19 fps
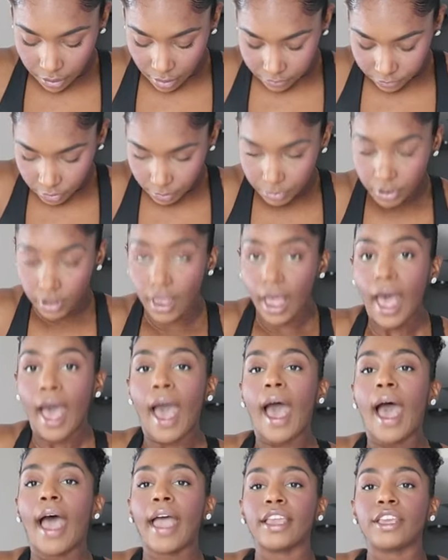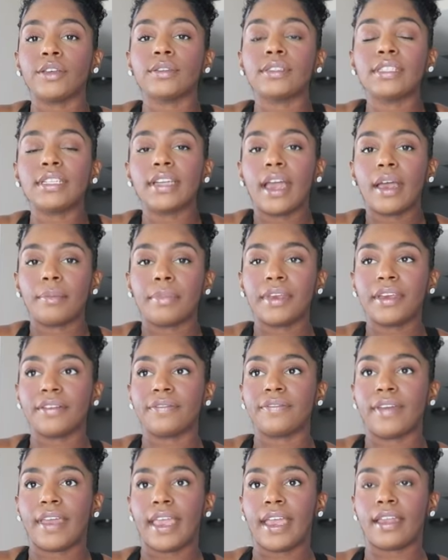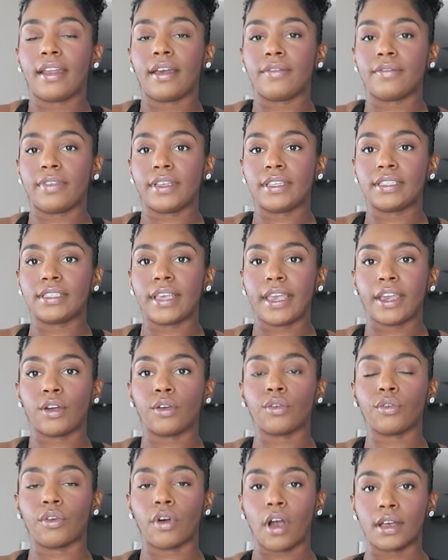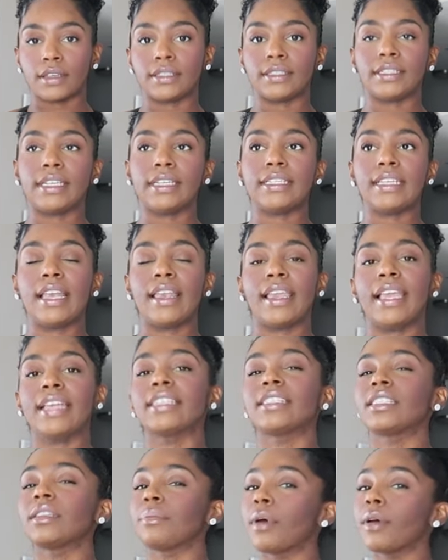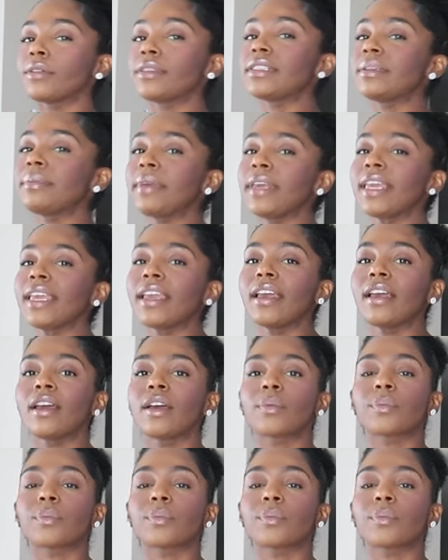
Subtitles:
comfortable. I used to not be a fan of this like cross detailing. It's supposed to be,